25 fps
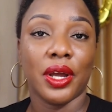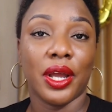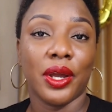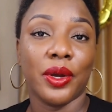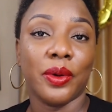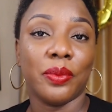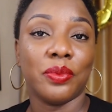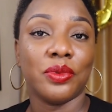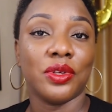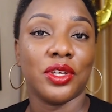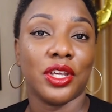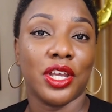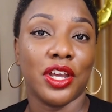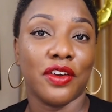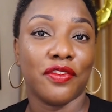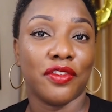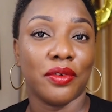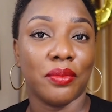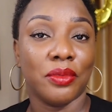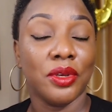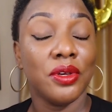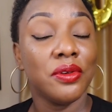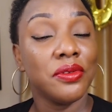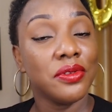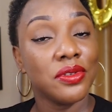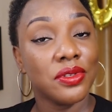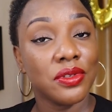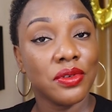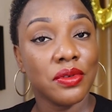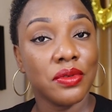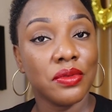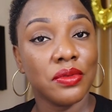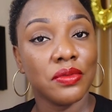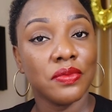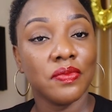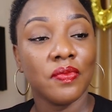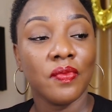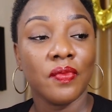I hope to hear from you
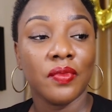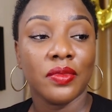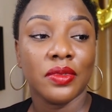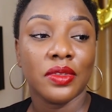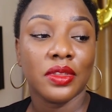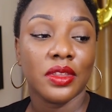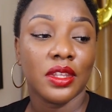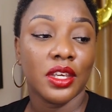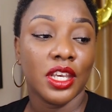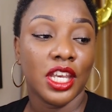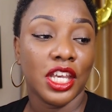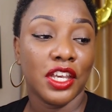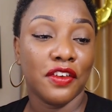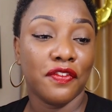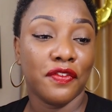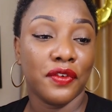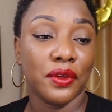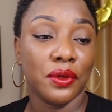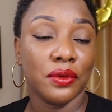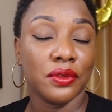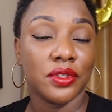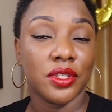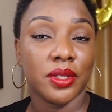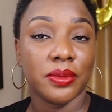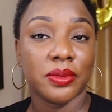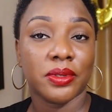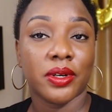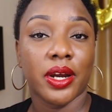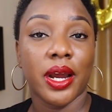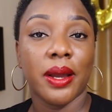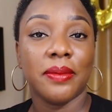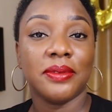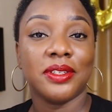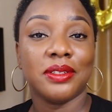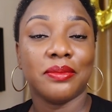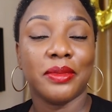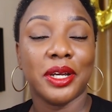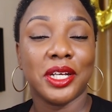soon. If you
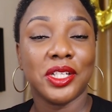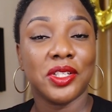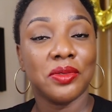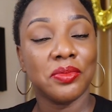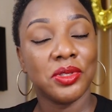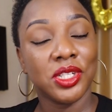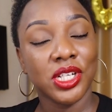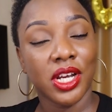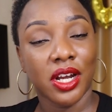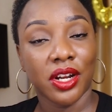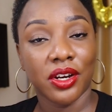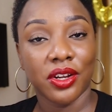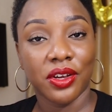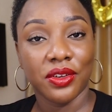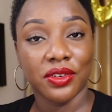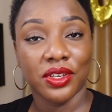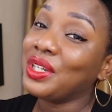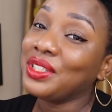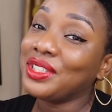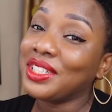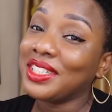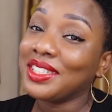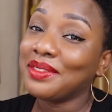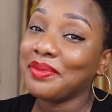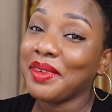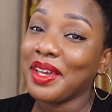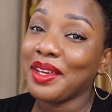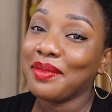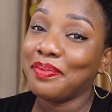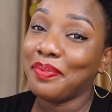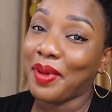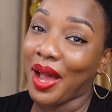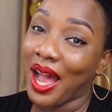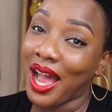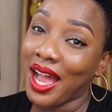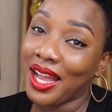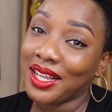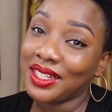subscribe to my YouTube channel, you don't just make
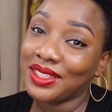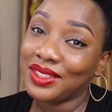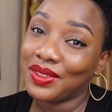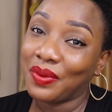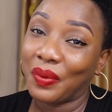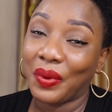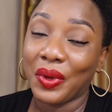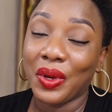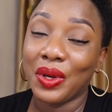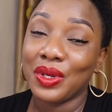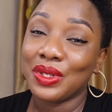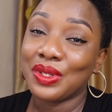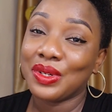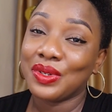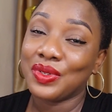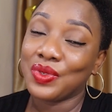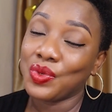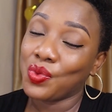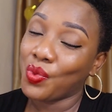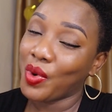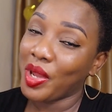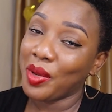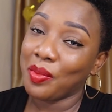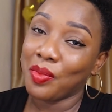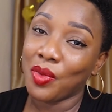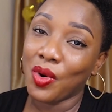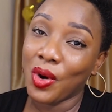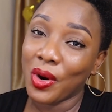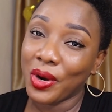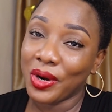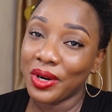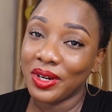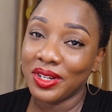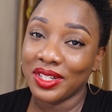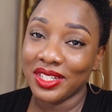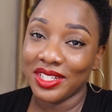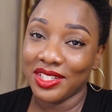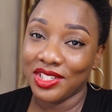bags, we also do way more
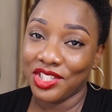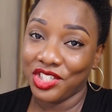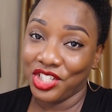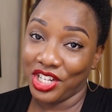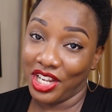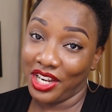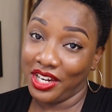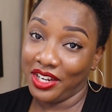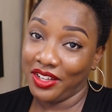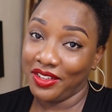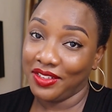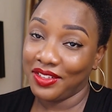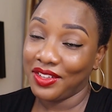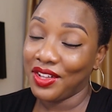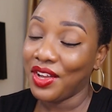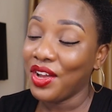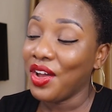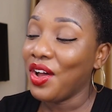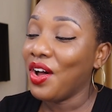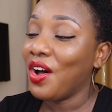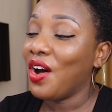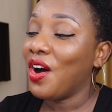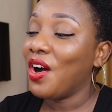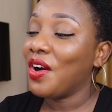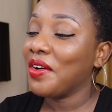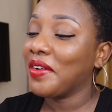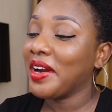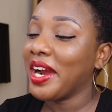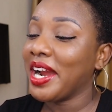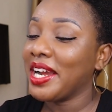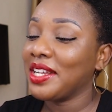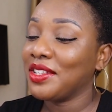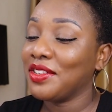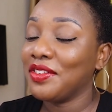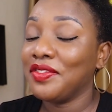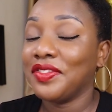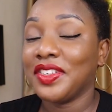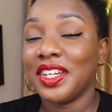on this channel.
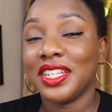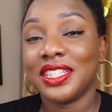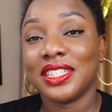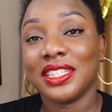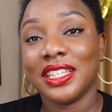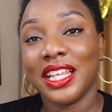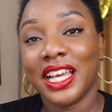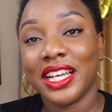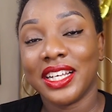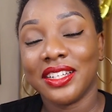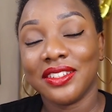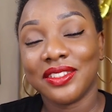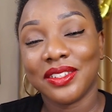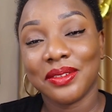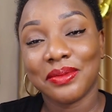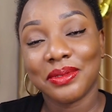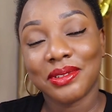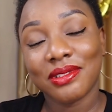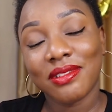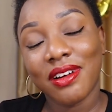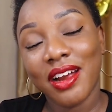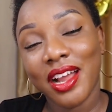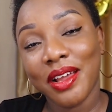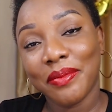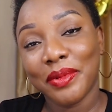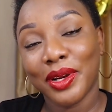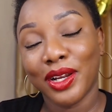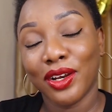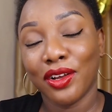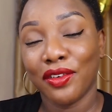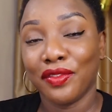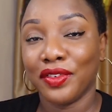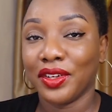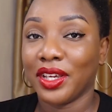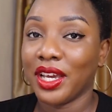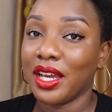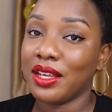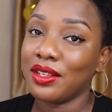Alright, don't forget to like and subscribe. I
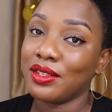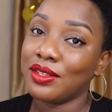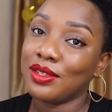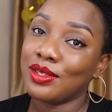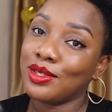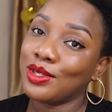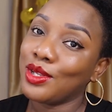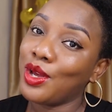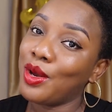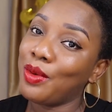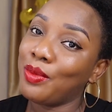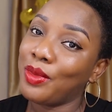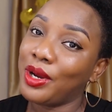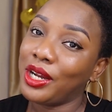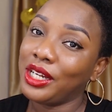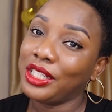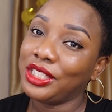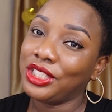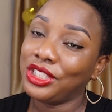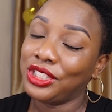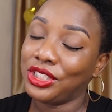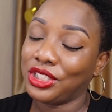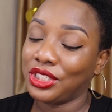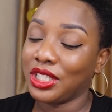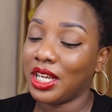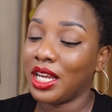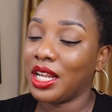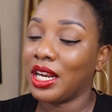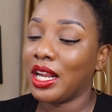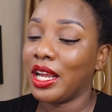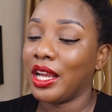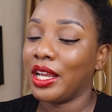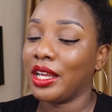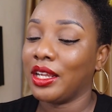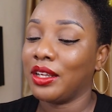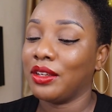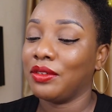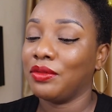love you guys so much, and
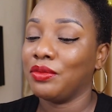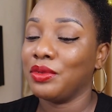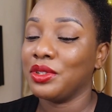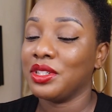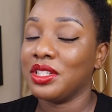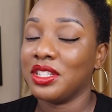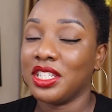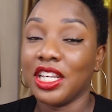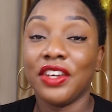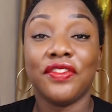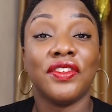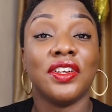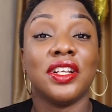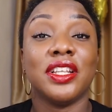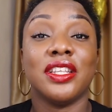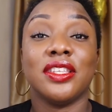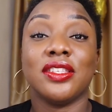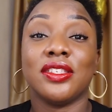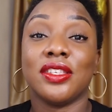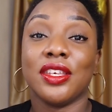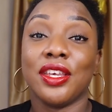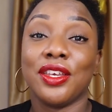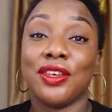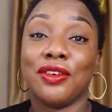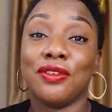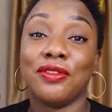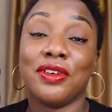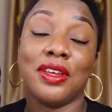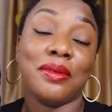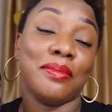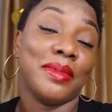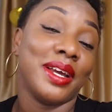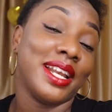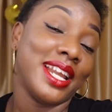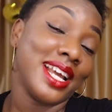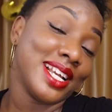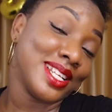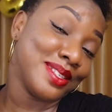I will definitely see you in
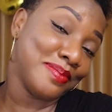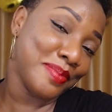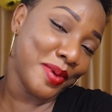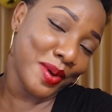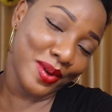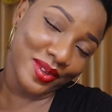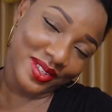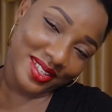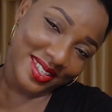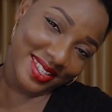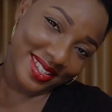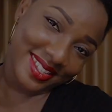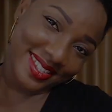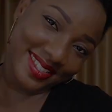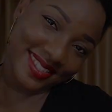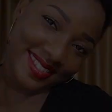my next post.